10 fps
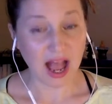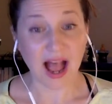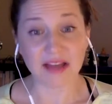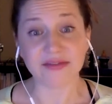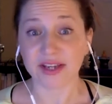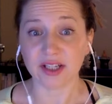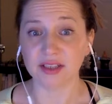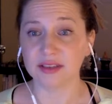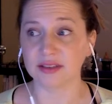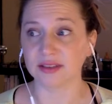I
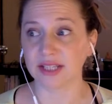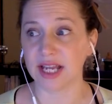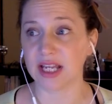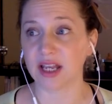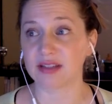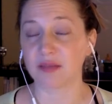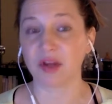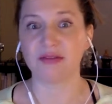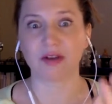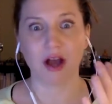feel like some
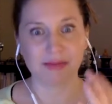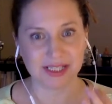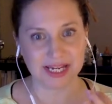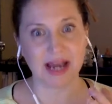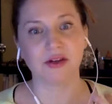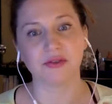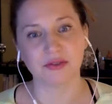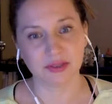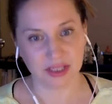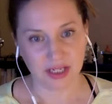kind of coming
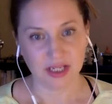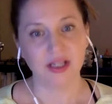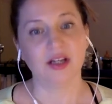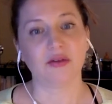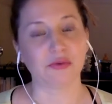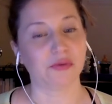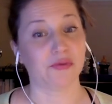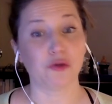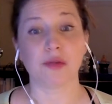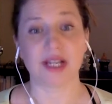down for a
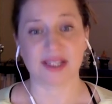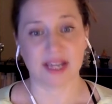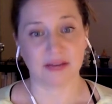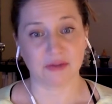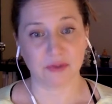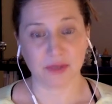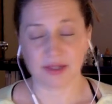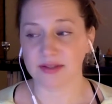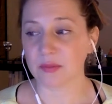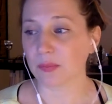few minutes
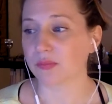afterwards.